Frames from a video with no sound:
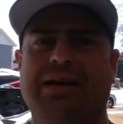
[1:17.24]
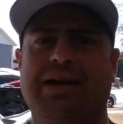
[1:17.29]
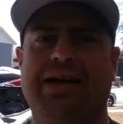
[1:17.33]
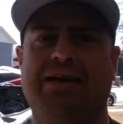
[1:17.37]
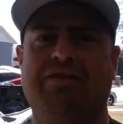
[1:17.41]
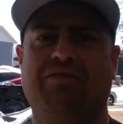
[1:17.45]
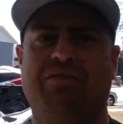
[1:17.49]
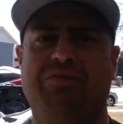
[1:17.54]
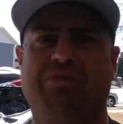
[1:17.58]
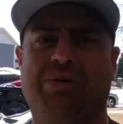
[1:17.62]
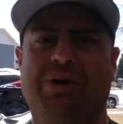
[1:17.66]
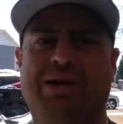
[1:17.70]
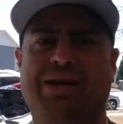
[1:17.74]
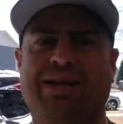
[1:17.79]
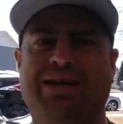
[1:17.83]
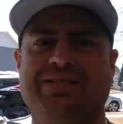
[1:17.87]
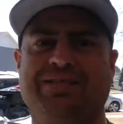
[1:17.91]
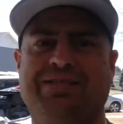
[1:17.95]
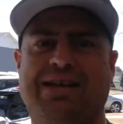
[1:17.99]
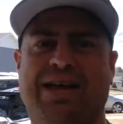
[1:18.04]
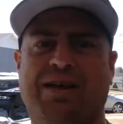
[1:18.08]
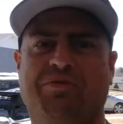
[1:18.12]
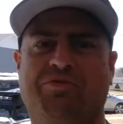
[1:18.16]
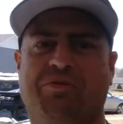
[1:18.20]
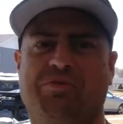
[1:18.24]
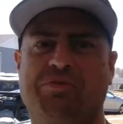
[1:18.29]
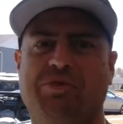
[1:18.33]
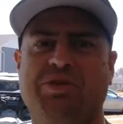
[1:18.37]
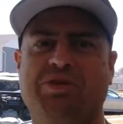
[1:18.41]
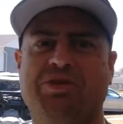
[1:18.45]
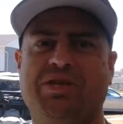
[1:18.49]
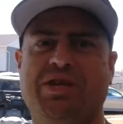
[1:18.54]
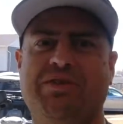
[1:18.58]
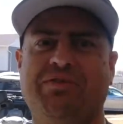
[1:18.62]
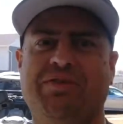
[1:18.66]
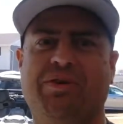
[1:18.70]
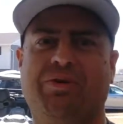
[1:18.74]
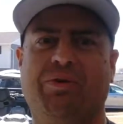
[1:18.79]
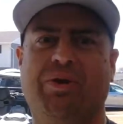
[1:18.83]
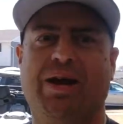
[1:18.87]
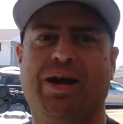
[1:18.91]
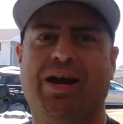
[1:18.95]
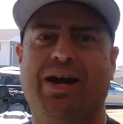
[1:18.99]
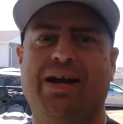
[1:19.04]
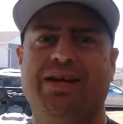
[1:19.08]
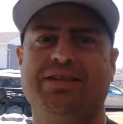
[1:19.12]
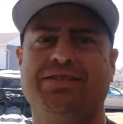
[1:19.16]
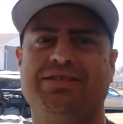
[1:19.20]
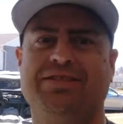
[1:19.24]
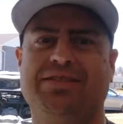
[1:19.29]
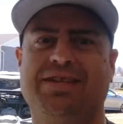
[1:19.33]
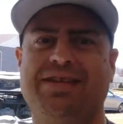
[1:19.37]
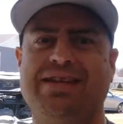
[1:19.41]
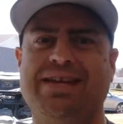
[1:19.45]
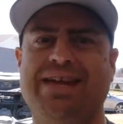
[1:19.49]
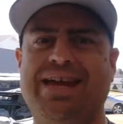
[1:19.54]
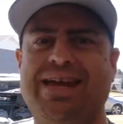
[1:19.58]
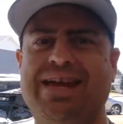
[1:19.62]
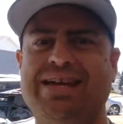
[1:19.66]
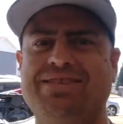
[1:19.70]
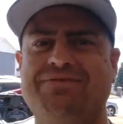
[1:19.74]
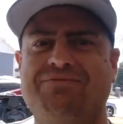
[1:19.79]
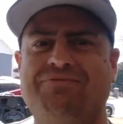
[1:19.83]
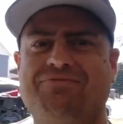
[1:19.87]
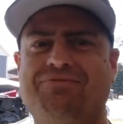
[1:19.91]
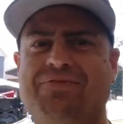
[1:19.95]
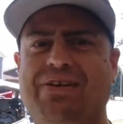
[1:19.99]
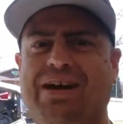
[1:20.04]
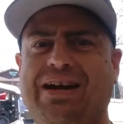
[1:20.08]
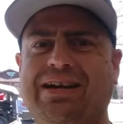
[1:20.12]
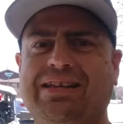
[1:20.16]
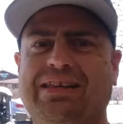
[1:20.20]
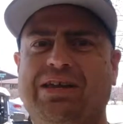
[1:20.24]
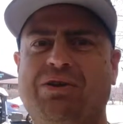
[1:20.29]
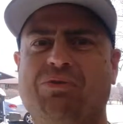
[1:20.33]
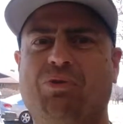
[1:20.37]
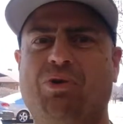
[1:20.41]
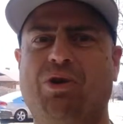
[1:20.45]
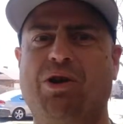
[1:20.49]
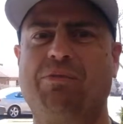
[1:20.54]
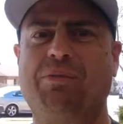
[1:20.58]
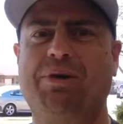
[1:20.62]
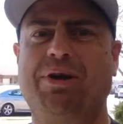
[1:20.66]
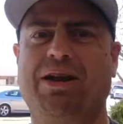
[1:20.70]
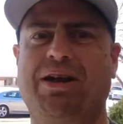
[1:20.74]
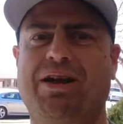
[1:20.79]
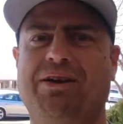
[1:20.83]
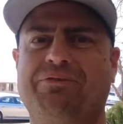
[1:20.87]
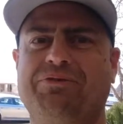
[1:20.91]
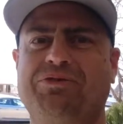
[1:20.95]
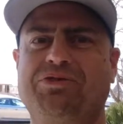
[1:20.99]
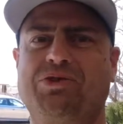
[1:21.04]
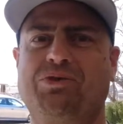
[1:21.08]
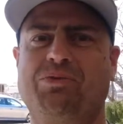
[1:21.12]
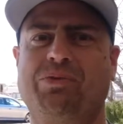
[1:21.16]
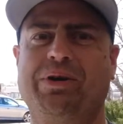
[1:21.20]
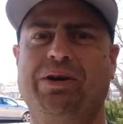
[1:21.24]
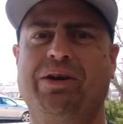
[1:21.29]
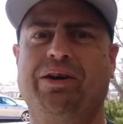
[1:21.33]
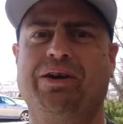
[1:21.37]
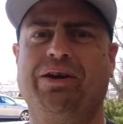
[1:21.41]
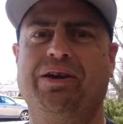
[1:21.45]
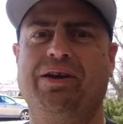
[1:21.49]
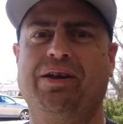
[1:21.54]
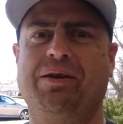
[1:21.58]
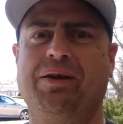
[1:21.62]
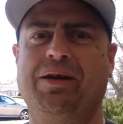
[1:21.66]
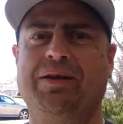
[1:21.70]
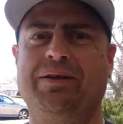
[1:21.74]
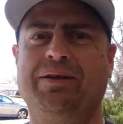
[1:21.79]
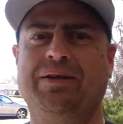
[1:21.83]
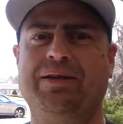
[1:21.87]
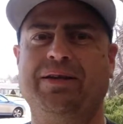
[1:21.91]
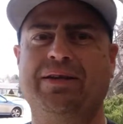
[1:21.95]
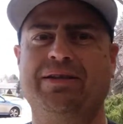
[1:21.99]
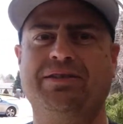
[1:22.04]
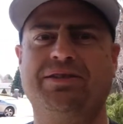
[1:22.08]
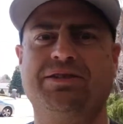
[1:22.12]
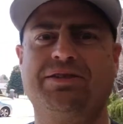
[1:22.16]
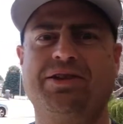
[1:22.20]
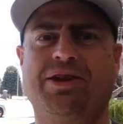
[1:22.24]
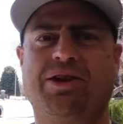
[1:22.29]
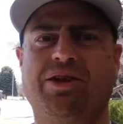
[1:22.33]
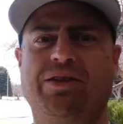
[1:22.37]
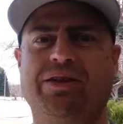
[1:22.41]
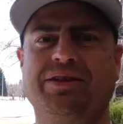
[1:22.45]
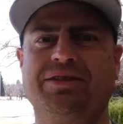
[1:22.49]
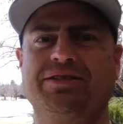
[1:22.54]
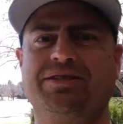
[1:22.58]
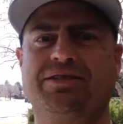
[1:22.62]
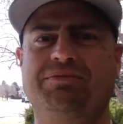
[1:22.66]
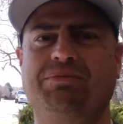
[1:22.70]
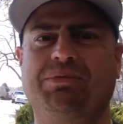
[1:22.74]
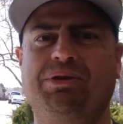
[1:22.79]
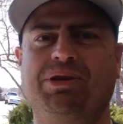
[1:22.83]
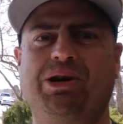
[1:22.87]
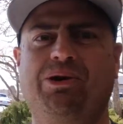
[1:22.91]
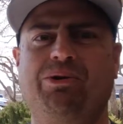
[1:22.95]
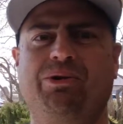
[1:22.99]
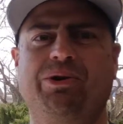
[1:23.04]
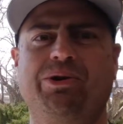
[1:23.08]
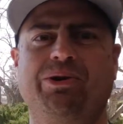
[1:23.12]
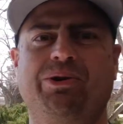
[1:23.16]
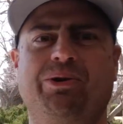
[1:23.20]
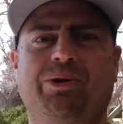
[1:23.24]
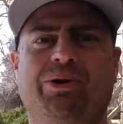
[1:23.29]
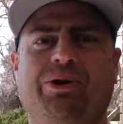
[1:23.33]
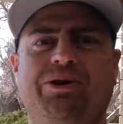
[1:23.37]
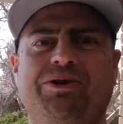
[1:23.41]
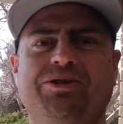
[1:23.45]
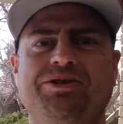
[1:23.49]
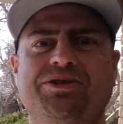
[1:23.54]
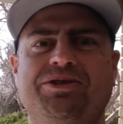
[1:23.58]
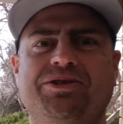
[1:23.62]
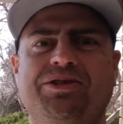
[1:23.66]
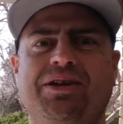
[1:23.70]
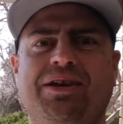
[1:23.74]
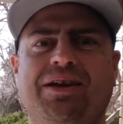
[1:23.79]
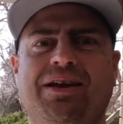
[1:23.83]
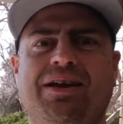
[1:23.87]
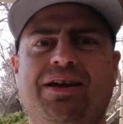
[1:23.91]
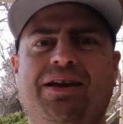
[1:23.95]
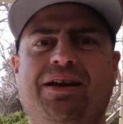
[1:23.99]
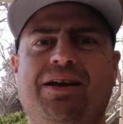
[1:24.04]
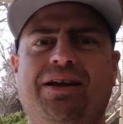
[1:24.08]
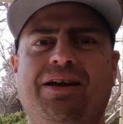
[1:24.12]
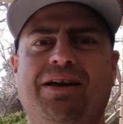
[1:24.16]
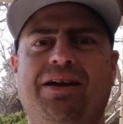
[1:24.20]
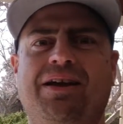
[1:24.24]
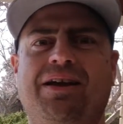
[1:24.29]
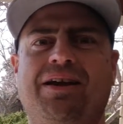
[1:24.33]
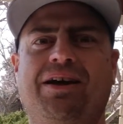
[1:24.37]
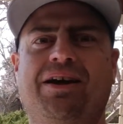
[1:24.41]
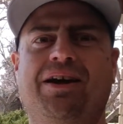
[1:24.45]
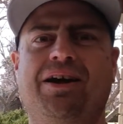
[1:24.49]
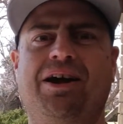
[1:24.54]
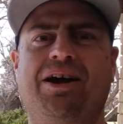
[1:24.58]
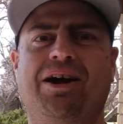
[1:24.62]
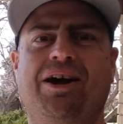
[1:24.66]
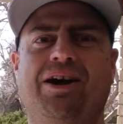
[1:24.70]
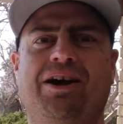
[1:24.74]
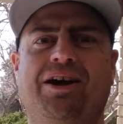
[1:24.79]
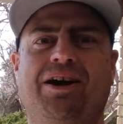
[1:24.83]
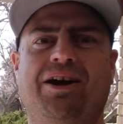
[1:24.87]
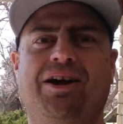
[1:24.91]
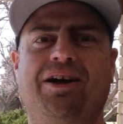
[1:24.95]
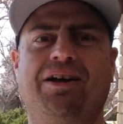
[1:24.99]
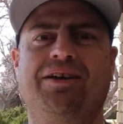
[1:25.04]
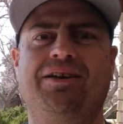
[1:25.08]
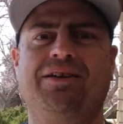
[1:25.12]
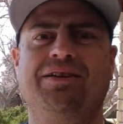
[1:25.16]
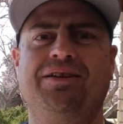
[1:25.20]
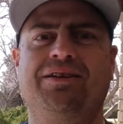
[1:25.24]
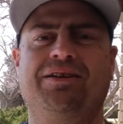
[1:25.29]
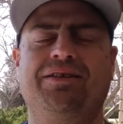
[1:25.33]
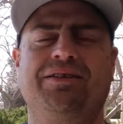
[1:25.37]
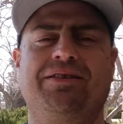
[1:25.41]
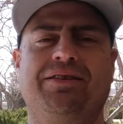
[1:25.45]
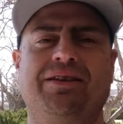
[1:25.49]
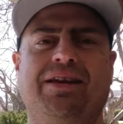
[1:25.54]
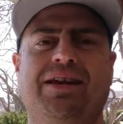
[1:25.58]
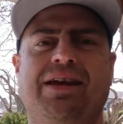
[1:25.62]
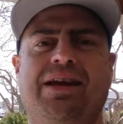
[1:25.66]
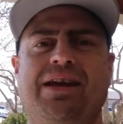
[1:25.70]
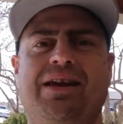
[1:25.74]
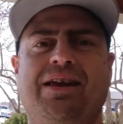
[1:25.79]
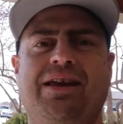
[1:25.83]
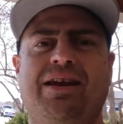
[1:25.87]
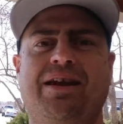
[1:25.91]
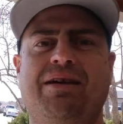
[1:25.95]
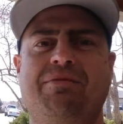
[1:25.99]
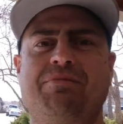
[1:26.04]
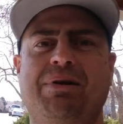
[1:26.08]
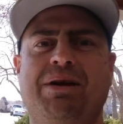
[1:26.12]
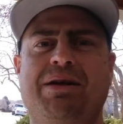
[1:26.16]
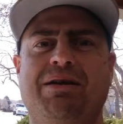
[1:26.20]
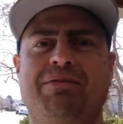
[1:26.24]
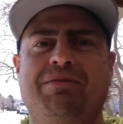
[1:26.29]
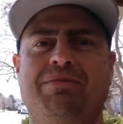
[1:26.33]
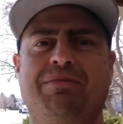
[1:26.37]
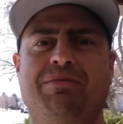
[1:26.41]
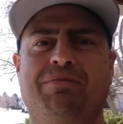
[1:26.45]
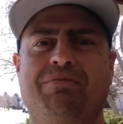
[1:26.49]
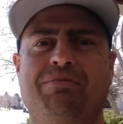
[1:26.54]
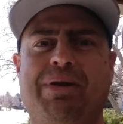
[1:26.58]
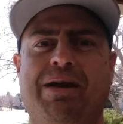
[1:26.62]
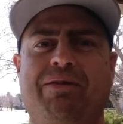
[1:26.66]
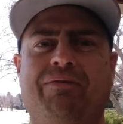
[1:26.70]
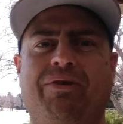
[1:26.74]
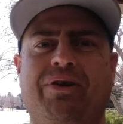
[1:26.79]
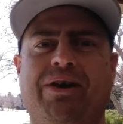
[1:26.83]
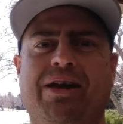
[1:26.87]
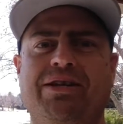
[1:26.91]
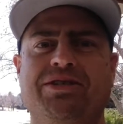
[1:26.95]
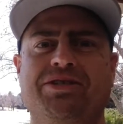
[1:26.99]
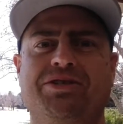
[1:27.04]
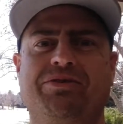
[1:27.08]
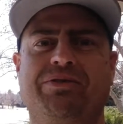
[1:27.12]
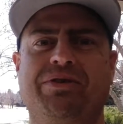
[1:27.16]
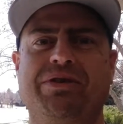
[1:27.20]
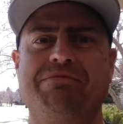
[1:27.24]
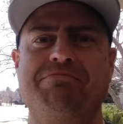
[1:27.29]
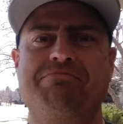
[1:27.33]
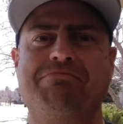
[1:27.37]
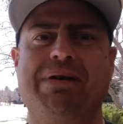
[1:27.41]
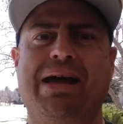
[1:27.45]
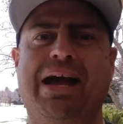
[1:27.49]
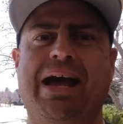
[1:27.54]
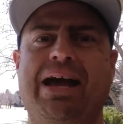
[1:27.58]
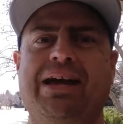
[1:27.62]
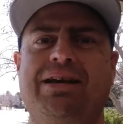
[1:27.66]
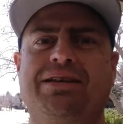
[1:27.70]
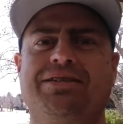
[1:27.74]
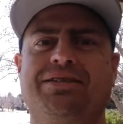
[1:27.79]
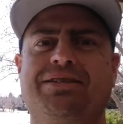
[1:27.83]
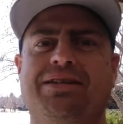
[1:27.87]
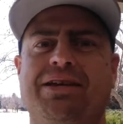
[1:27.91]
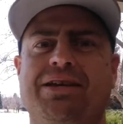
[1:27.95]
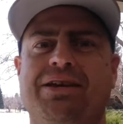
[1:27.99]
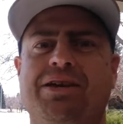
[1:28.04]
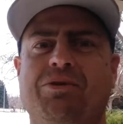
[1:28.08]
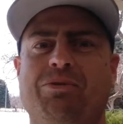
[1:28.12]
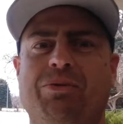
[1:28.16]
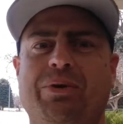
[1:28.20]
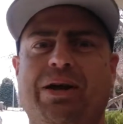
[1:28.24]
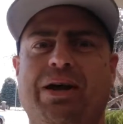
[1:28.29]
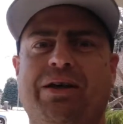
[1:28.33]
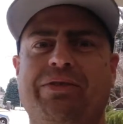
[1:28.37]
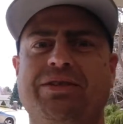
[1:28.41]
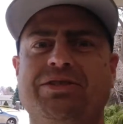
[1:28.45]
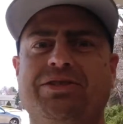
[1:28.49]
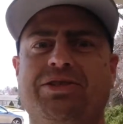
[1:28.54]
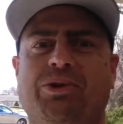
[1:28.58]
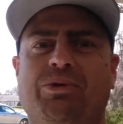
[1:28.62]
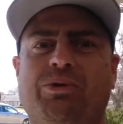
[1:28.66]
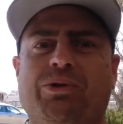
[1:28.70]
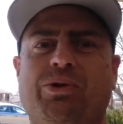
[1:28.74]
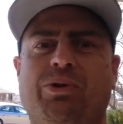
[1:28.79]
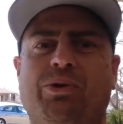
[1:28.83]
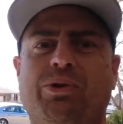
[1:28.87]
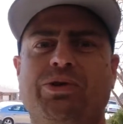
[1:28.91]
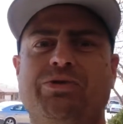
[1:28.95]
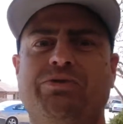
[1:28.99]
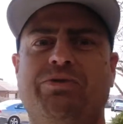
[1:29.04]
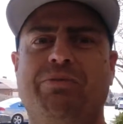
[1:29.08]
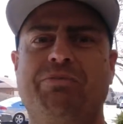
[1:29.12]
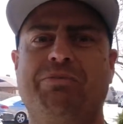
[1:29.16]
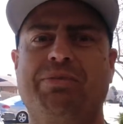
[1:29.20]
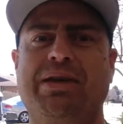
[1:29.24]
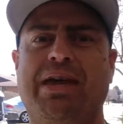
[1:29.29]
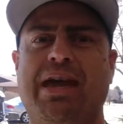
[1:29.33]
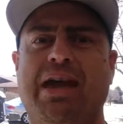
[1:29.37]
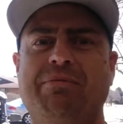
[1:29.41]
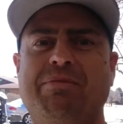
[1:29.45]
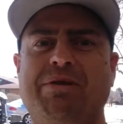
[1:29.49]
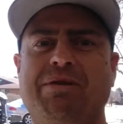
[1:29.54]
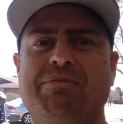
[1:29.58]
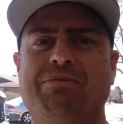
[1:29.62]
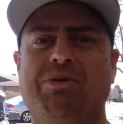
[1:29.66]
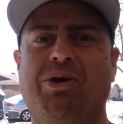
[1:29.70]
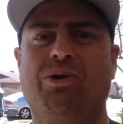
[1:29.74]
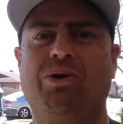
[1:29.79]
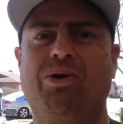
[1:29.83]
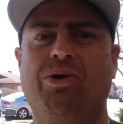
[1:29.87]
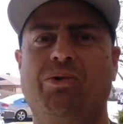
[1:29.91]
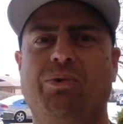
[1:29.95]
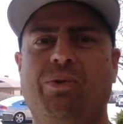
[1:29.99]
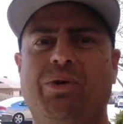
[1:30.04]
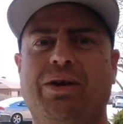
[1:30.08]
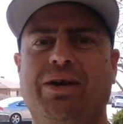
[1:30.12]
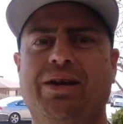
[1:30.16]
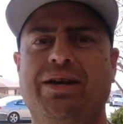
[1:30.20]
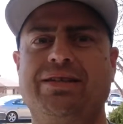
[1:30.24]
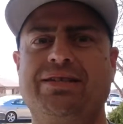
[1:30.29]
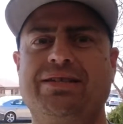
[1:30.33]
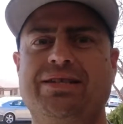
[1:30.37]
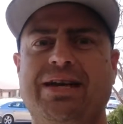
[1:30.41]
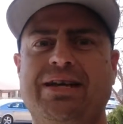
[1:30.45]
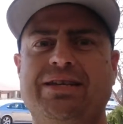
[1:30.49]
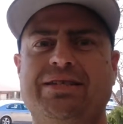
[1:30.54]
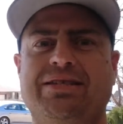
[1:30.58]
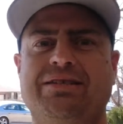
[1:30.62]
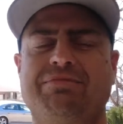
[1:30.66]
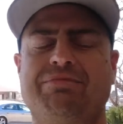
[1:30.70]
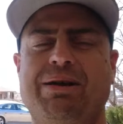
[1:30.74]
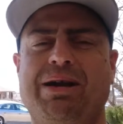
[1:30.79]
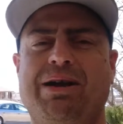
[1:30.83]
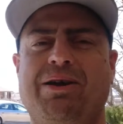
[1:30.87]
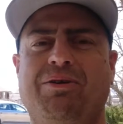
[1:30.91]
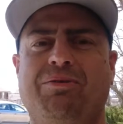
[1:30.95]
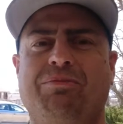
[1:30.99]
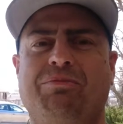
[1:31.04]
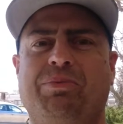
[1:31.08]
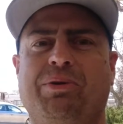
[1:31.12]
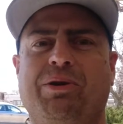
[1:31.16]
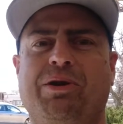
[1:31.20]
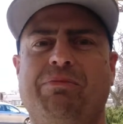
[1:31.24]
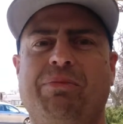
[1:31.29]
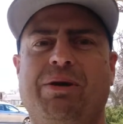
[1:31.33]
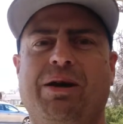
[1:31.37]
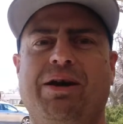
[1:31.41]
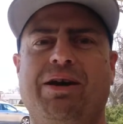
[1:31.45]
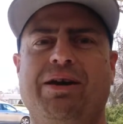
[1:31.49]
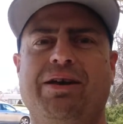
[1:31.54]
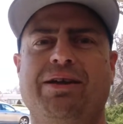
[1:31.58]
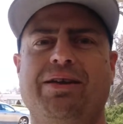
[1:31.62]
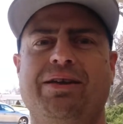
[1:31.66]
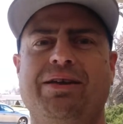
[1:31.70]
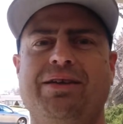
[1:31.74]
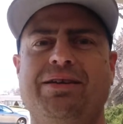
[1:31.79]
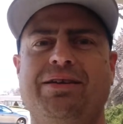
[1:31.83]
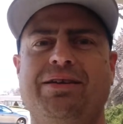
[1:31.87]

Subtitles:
Hey everybody, it's Adam from UTV Rides. Today it's finally warm enough, so we are gonna be installing some lower doors on the Can-Am Maverick X3 Max. We got these lower doors from Kemimoto. We're gonna test them out, put them on,